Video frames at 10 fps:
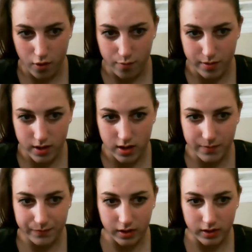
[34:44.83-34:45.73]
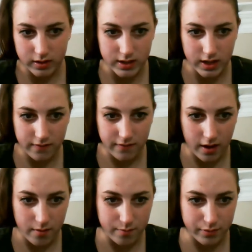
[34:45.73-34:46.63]
Open the data
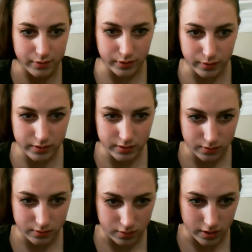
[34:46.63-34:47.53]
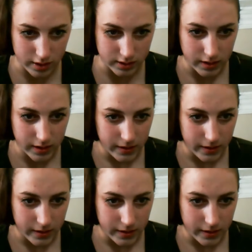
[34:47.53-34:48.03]
file blue scores.